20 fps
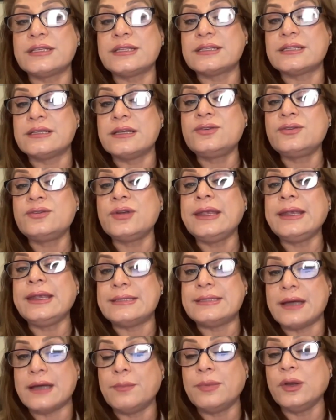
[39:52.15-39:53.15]
is literally
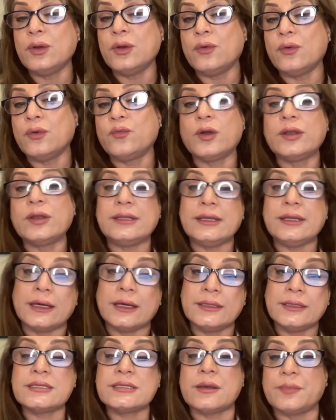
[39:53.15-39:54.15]
double of what the
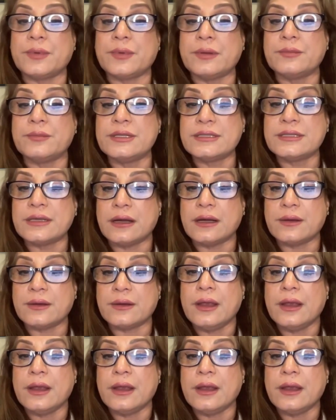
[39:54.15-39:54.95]
other supplements are